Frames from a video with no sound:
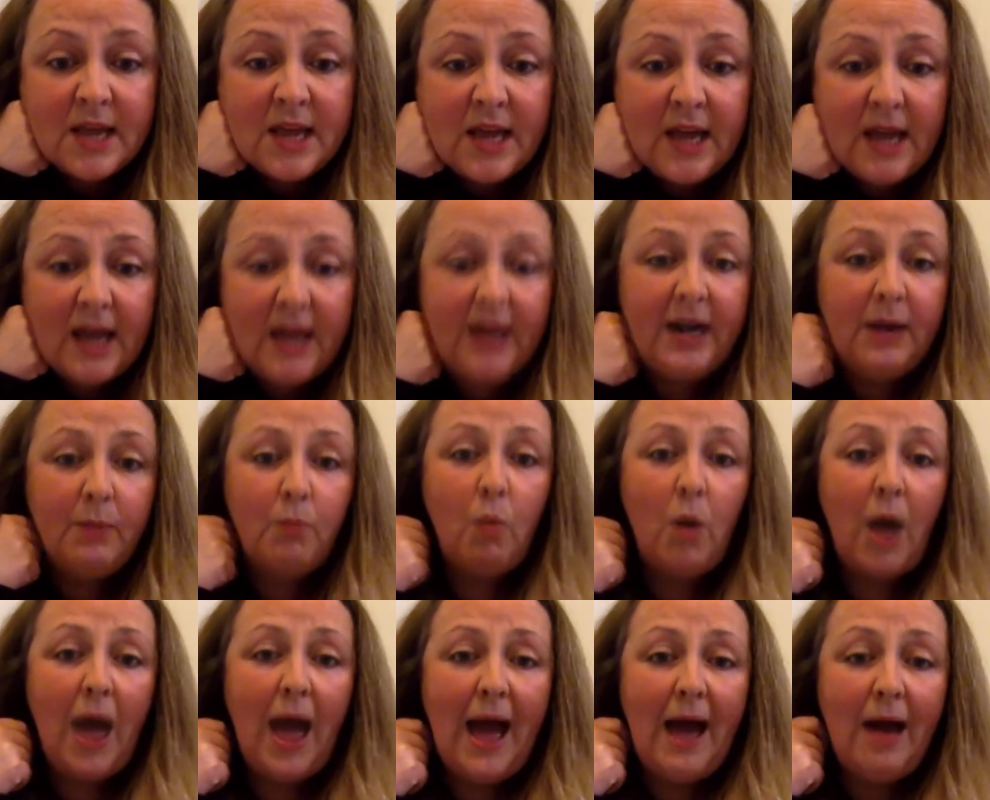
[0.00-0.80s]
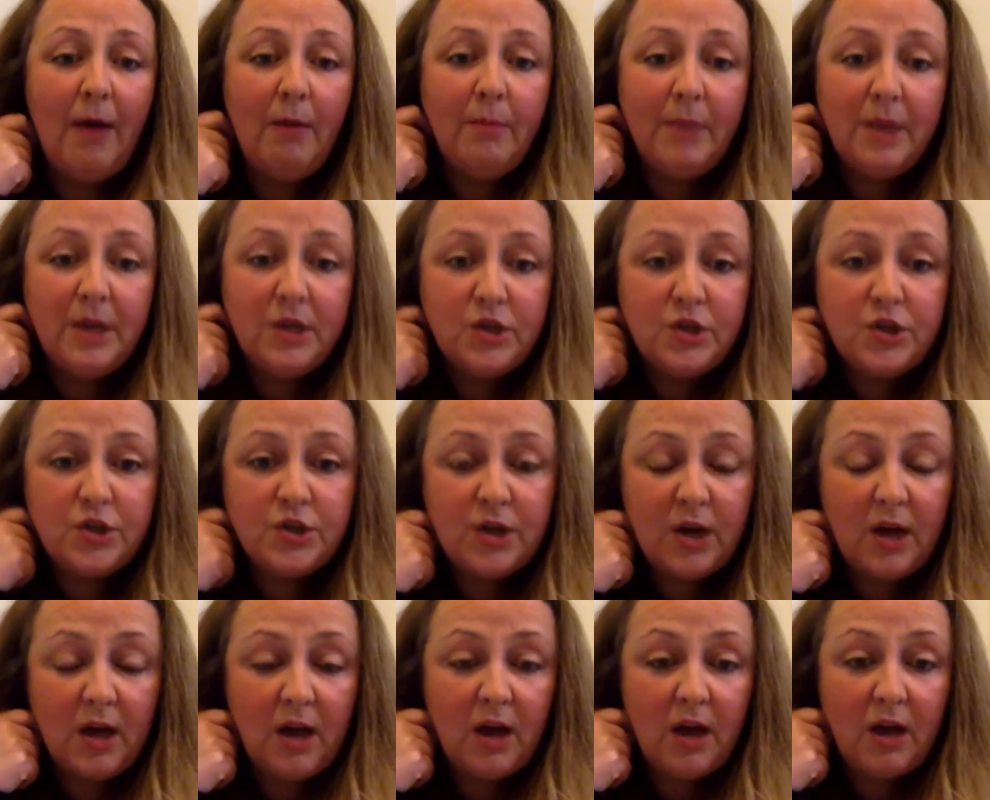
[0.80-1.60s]
and how much
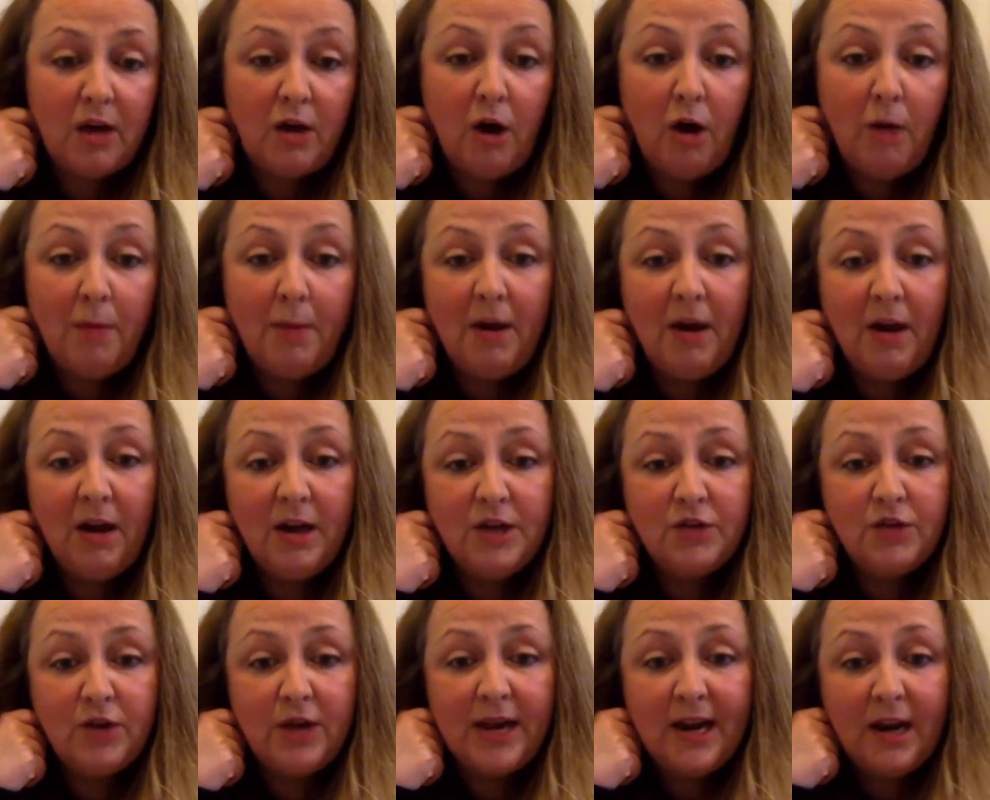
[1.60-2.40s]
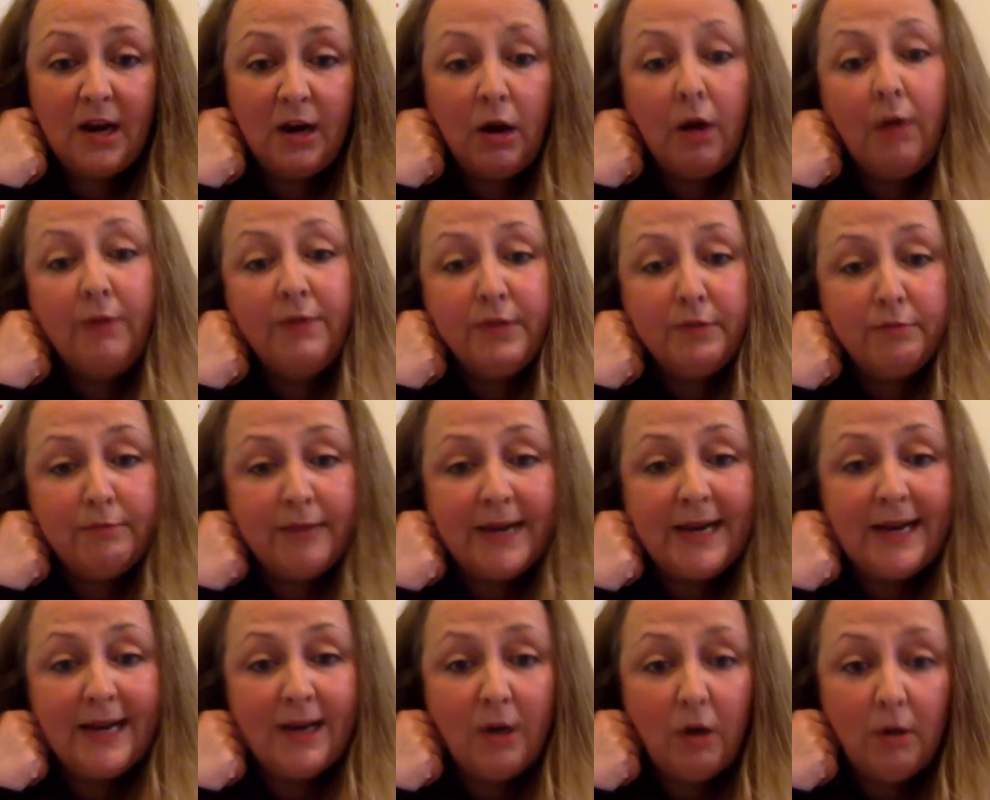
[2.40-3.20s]
carbohydrate a lot of the
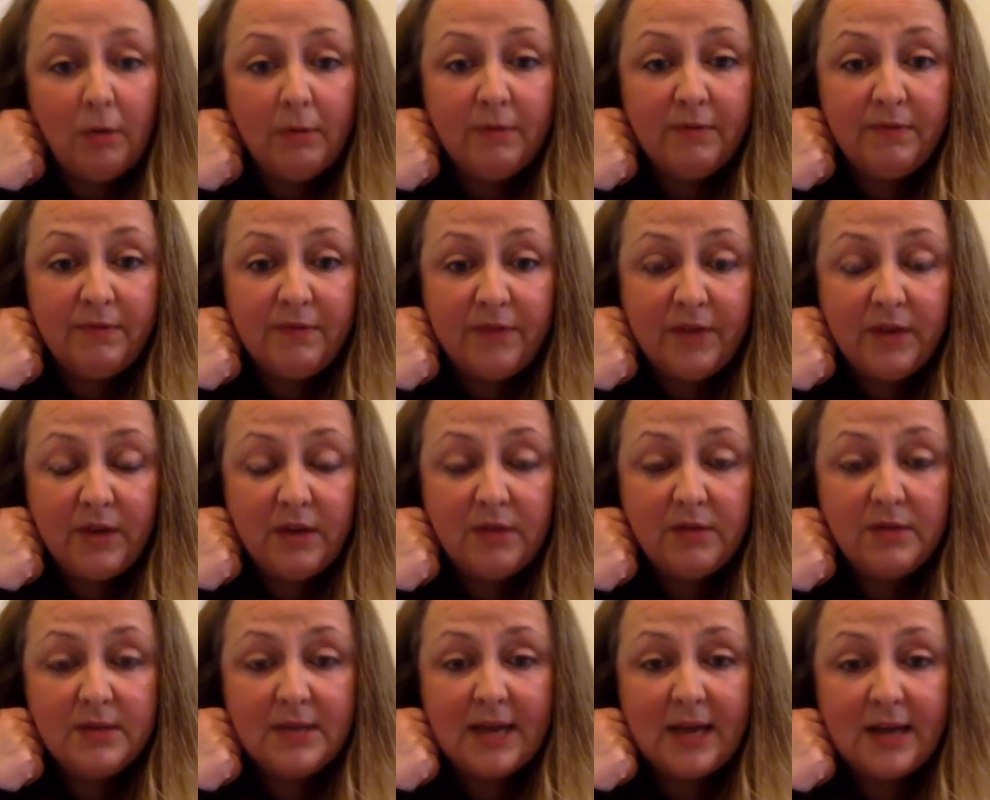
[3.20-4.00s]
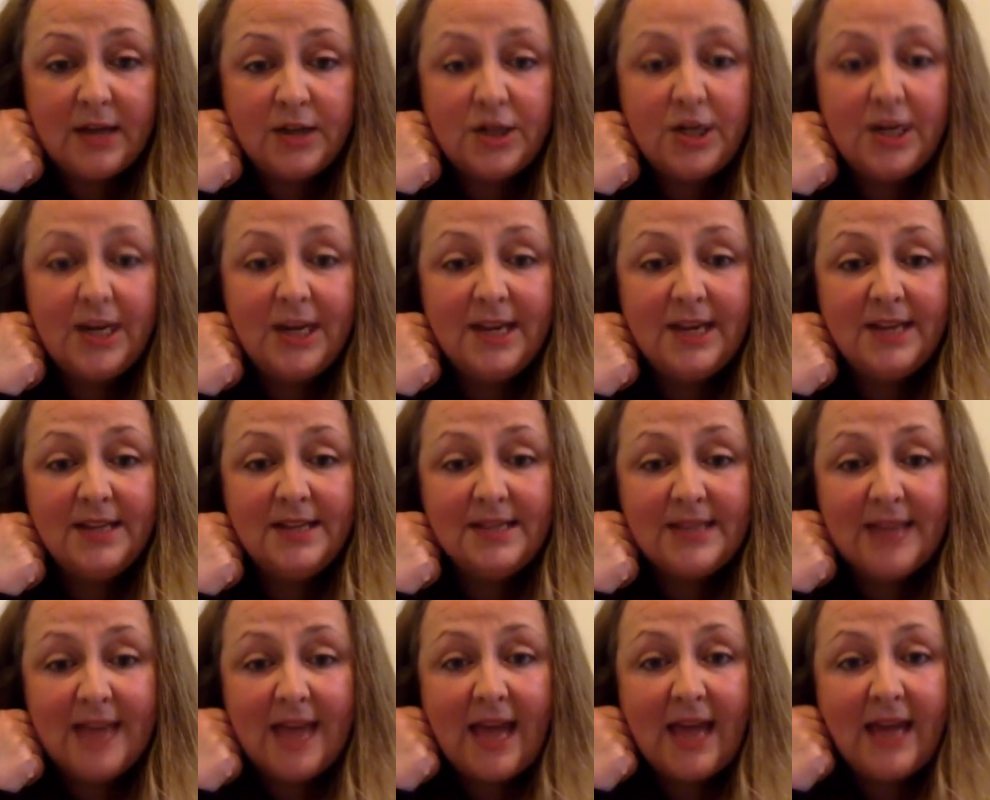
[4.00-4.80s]
really common foods actually
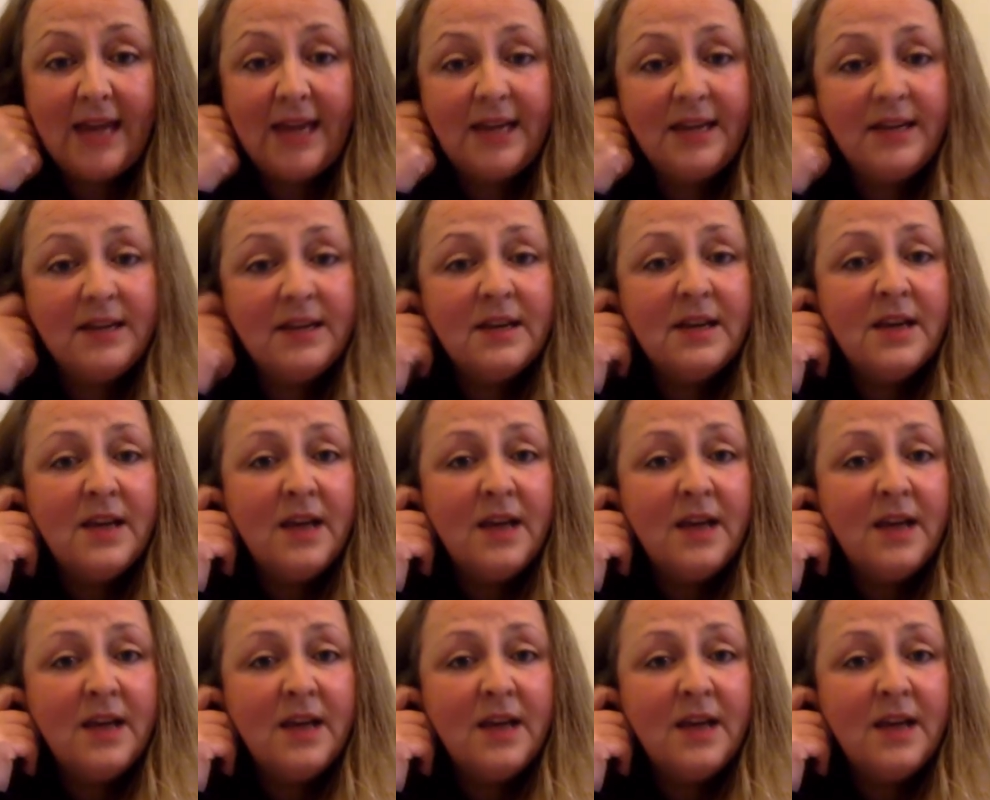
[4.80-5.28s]
contain.